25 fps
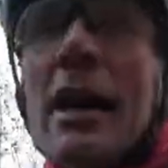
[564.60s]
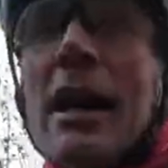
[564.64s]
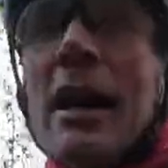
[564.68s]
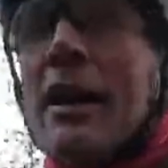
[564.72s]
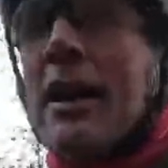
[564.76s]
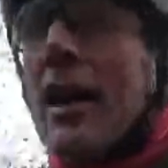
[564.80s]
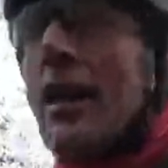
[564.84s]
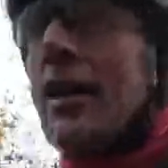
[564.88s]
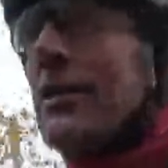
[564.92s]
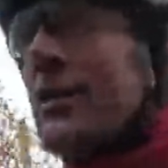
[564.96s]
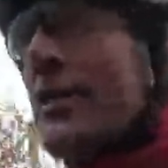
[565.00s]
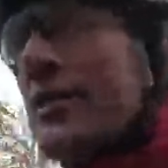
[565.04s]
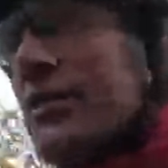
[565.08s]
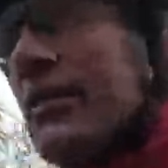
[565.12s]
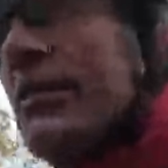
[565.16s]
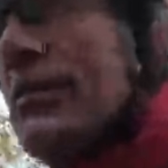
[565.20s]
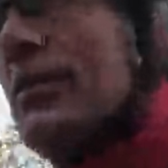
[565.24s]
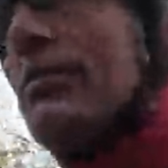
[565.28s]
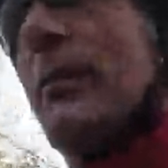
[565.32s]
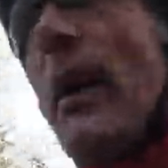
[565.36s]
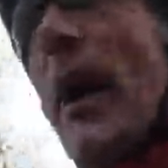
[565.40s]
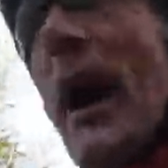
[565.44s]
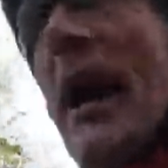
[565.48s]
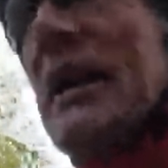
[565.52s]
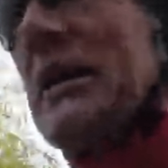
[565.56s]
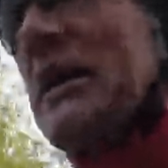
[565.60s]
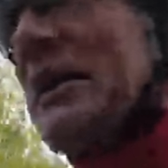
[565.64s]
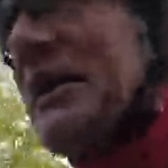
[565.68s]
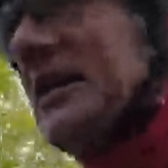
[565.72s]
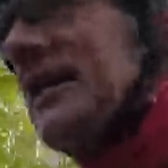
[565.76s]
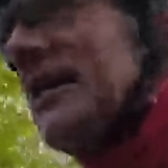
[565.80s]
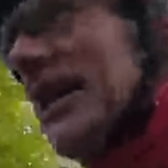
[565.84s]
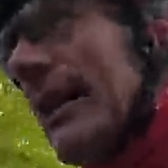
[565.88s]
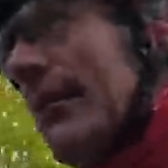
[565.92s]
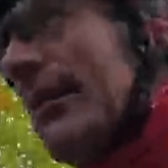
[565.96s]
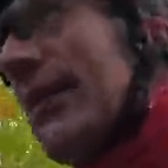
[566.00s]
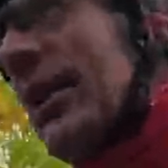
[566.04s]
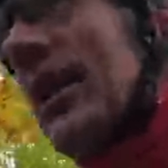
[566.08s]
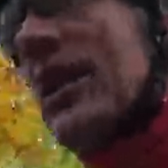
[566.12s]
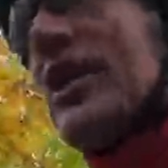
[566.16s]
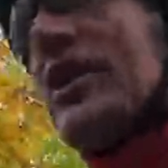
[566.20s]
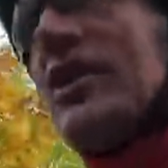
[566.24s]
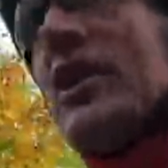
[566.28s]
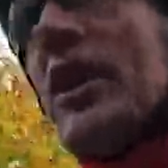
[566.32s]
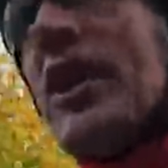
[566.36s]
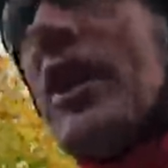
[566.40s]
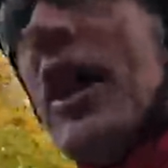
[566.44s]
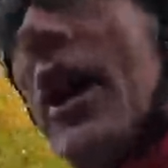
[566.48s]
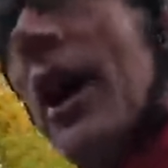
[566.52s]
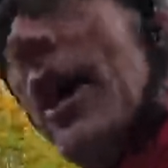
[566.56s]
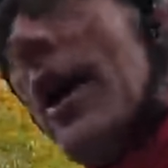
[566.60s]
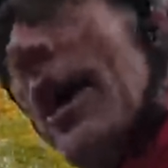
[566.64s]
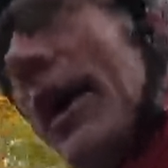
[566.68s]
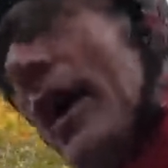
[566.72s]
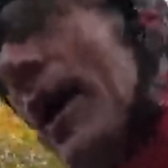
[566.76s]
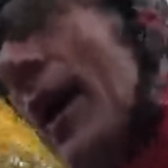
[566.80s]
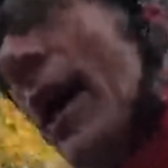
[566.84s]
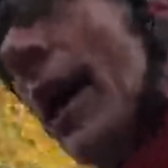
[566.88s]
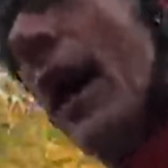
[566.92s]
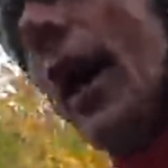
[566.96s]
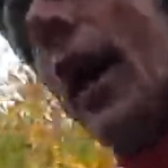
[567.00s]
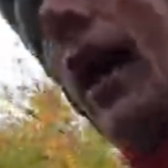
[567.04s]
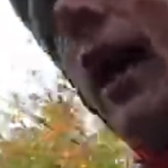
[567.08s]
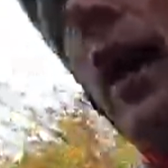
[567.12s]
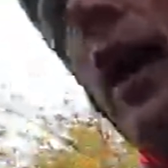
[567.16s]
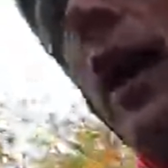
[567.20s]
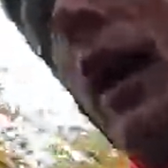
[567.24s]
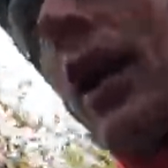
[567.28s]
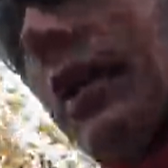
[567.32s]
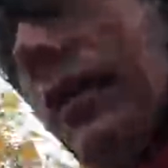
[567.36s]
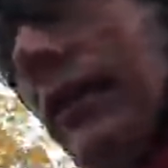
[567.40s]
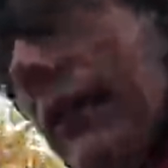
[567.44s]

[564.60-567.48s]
goes through pad contamination at